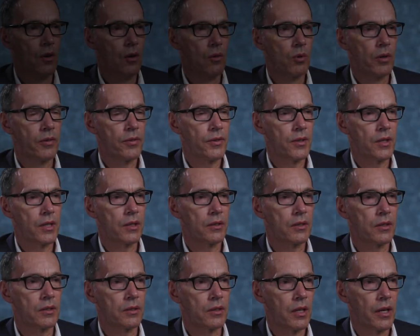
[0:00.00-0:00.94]
One thing
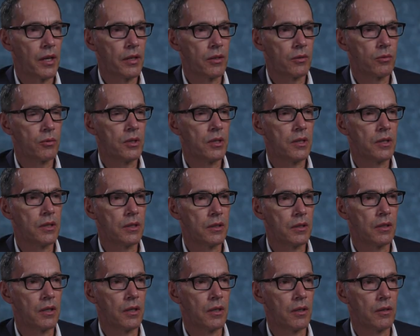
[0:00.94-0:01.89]
that kind of
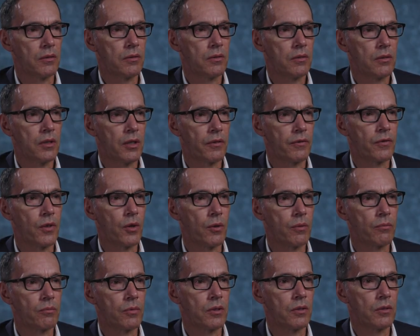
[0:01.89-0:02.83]

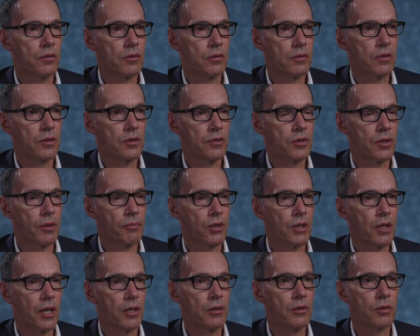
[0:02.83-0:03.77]
reaffirmed uh,
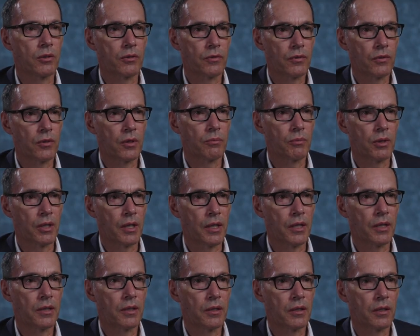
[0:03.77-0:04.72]
something I learned from
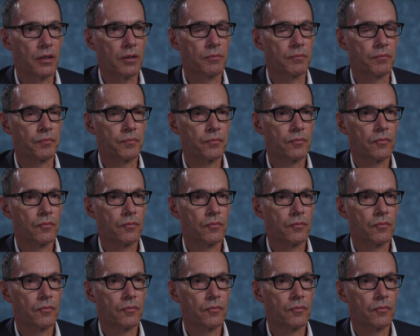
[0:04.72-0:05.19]
a um,